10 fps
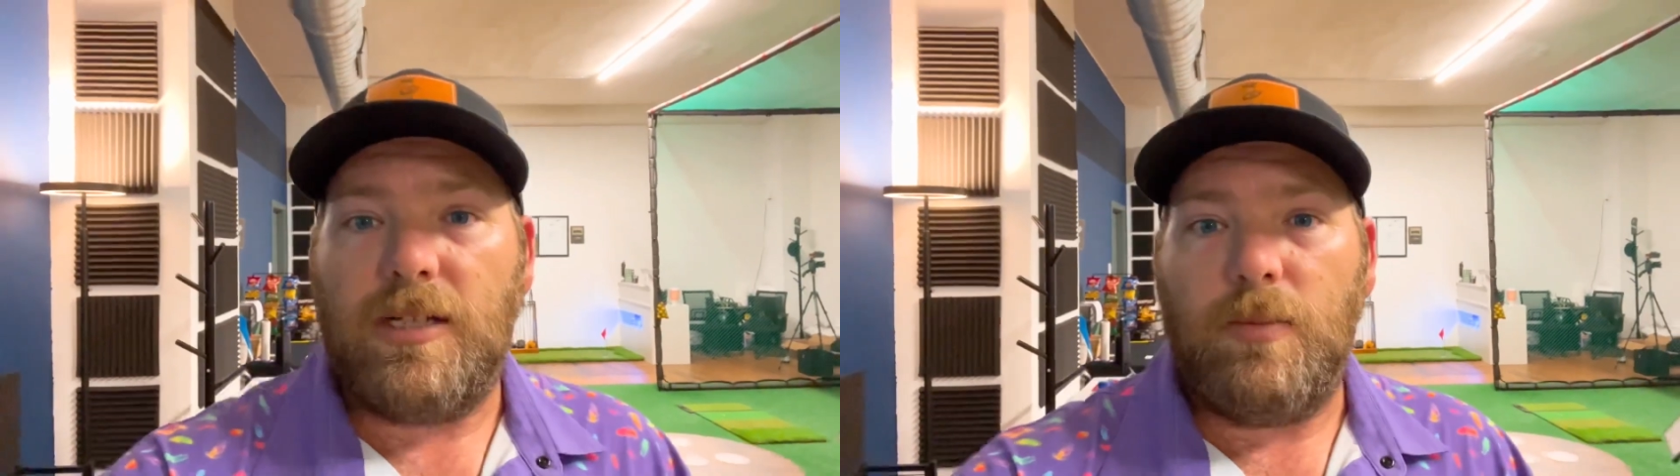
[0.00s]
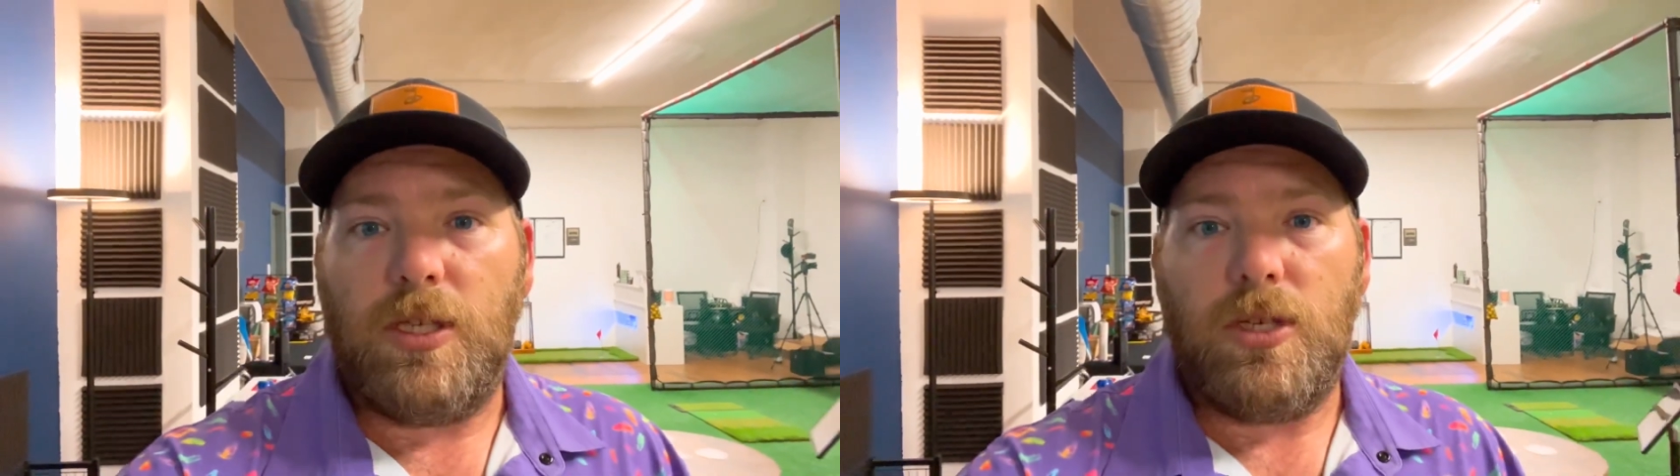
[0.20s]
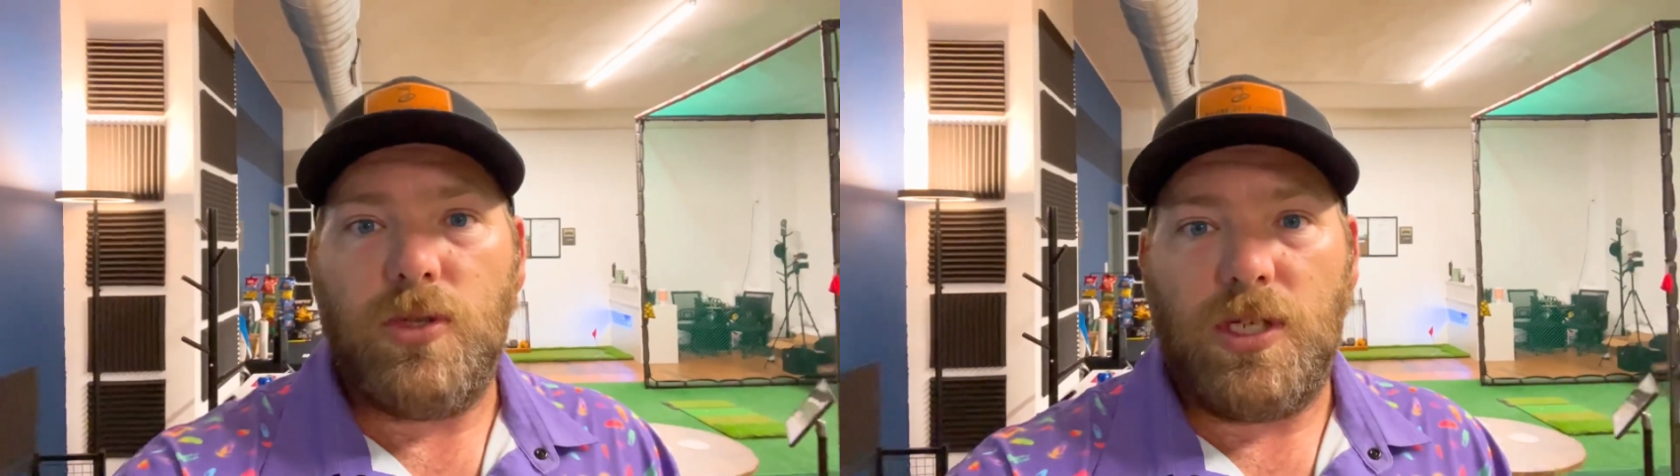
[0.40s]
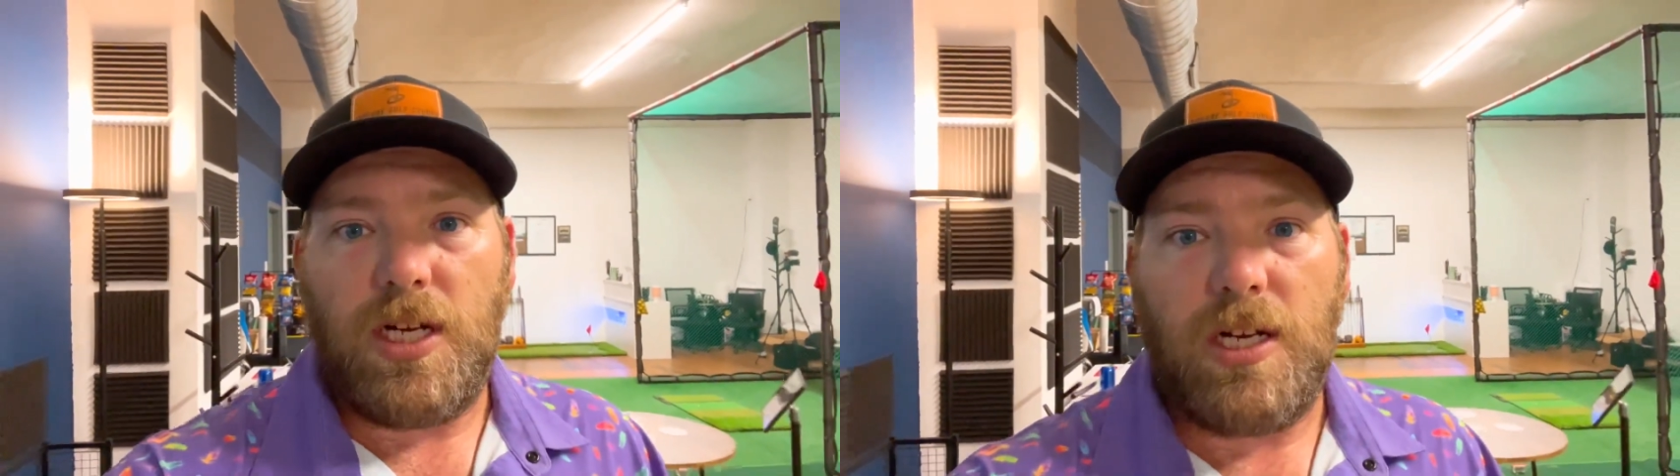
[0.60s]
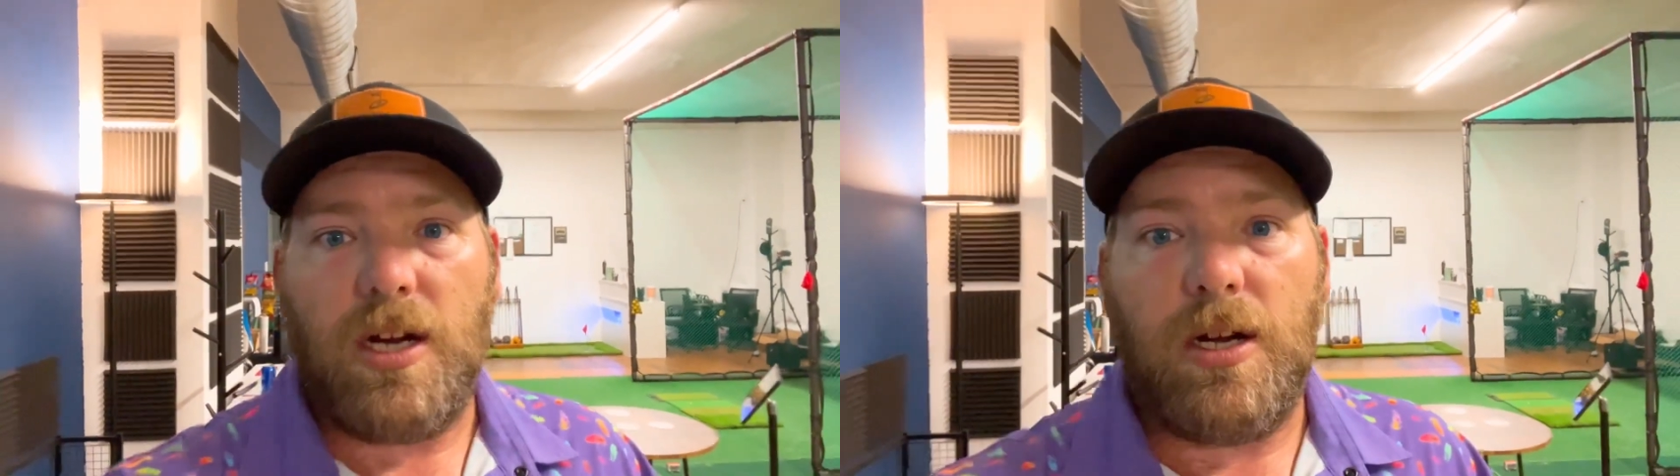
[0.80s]
to be using
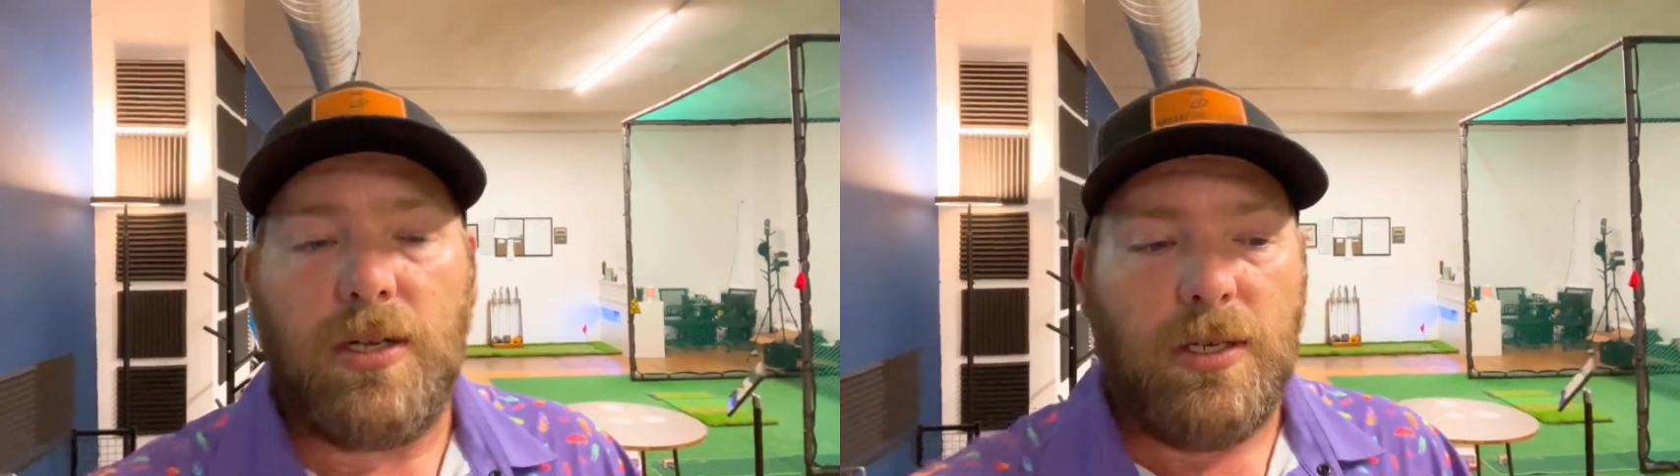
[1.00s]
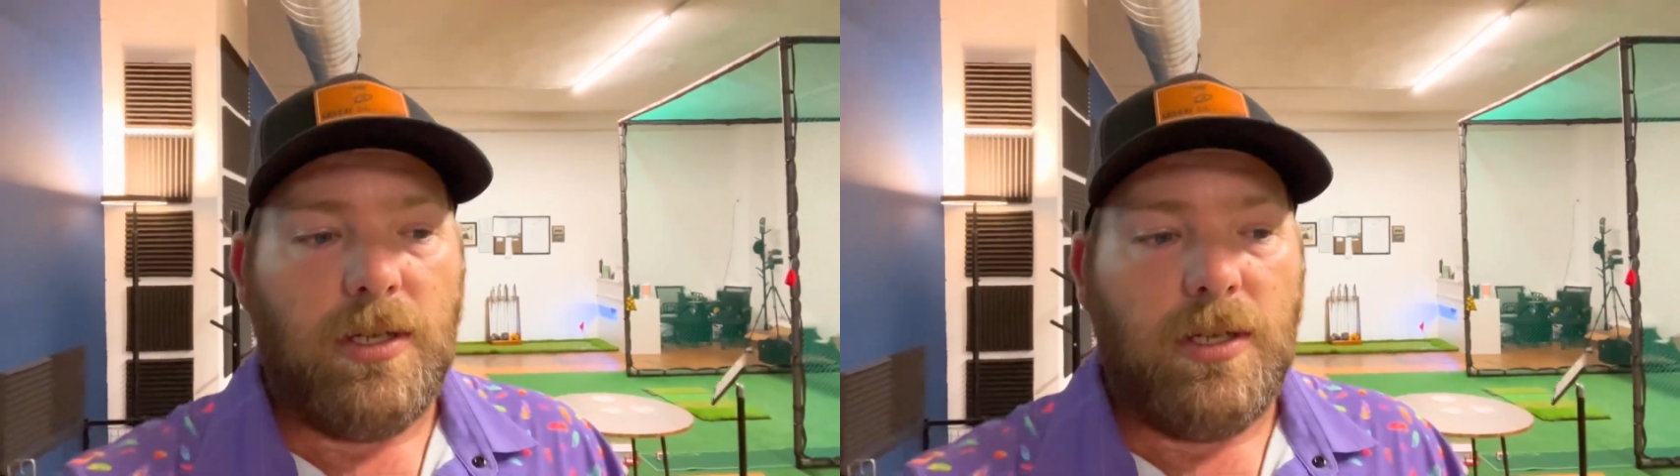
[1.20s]
it here,